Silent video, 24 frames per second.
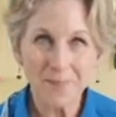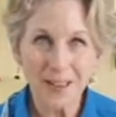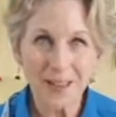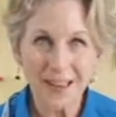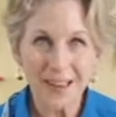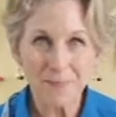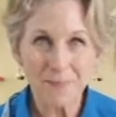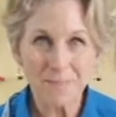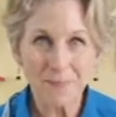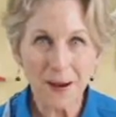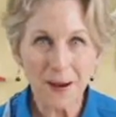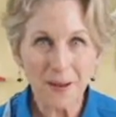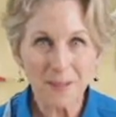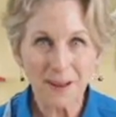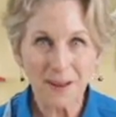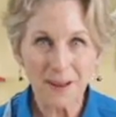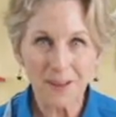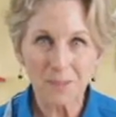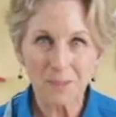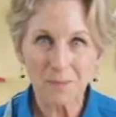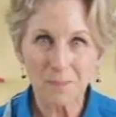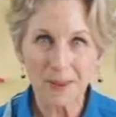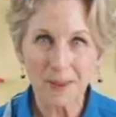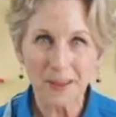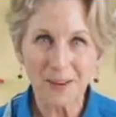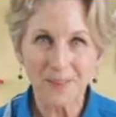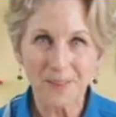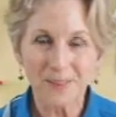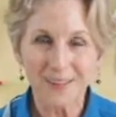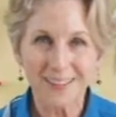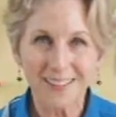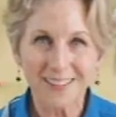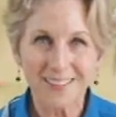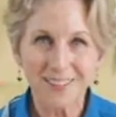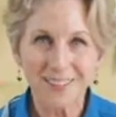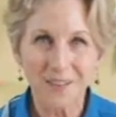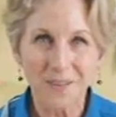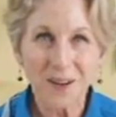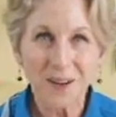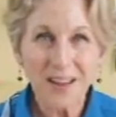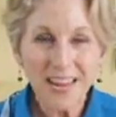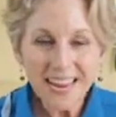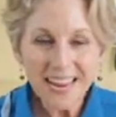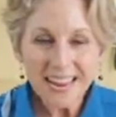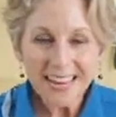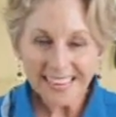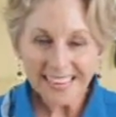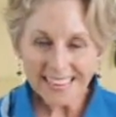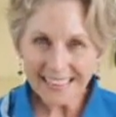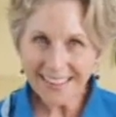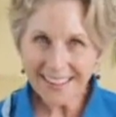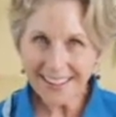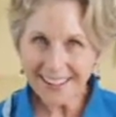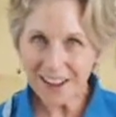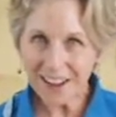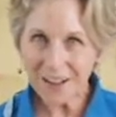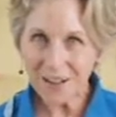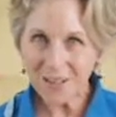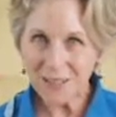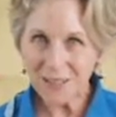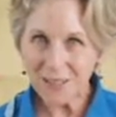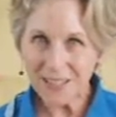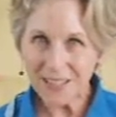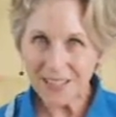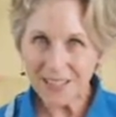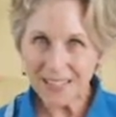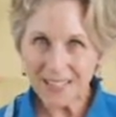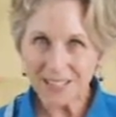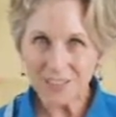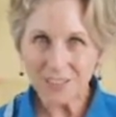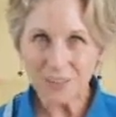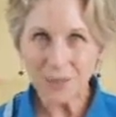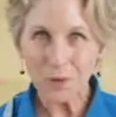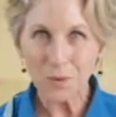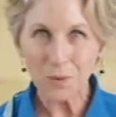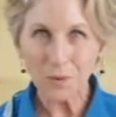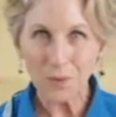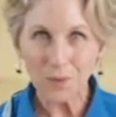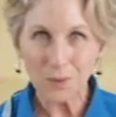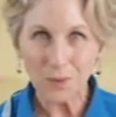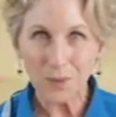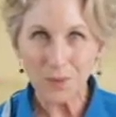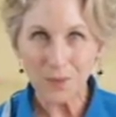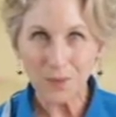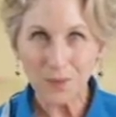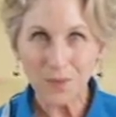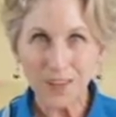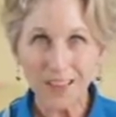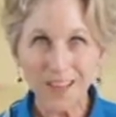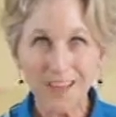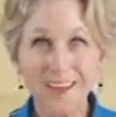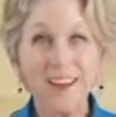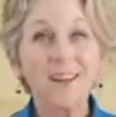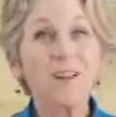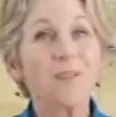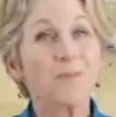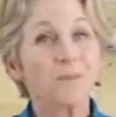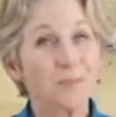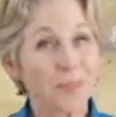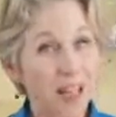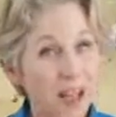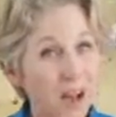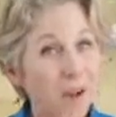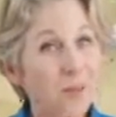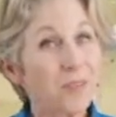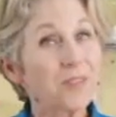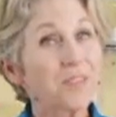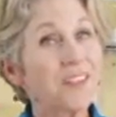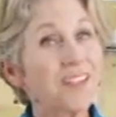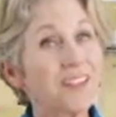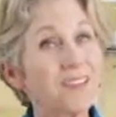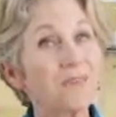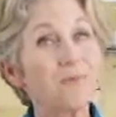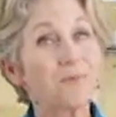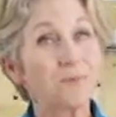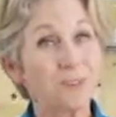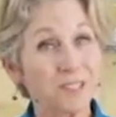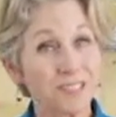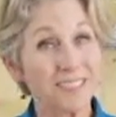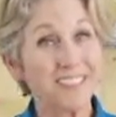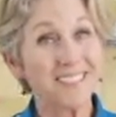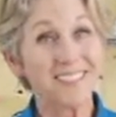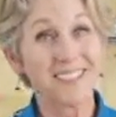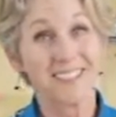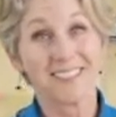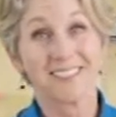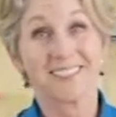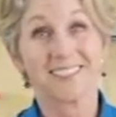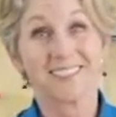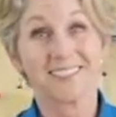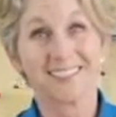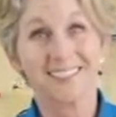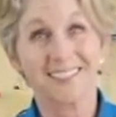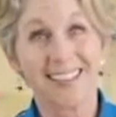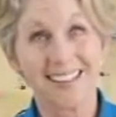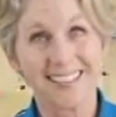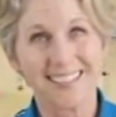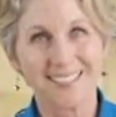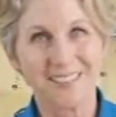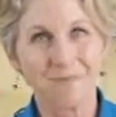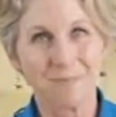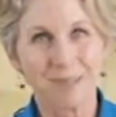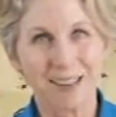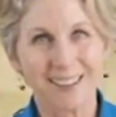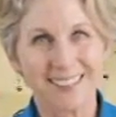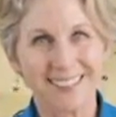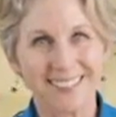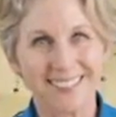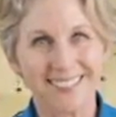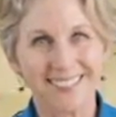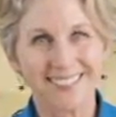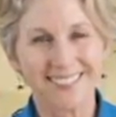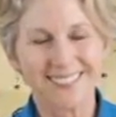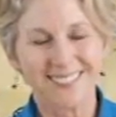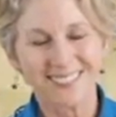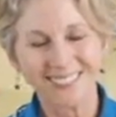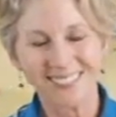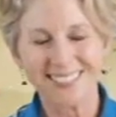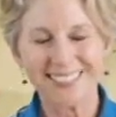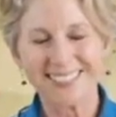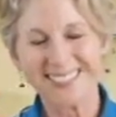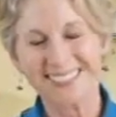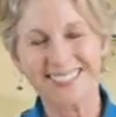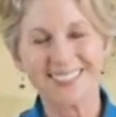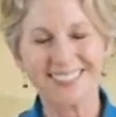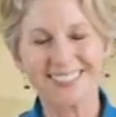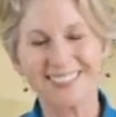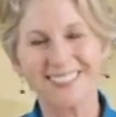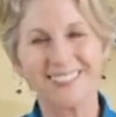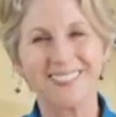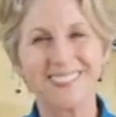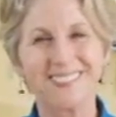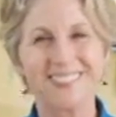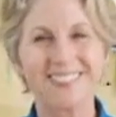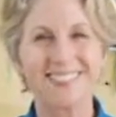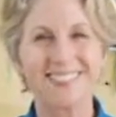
at Powerhouse Bakery. So eat healthy and show the world that healthy really does taste amazing. We'll see you soon.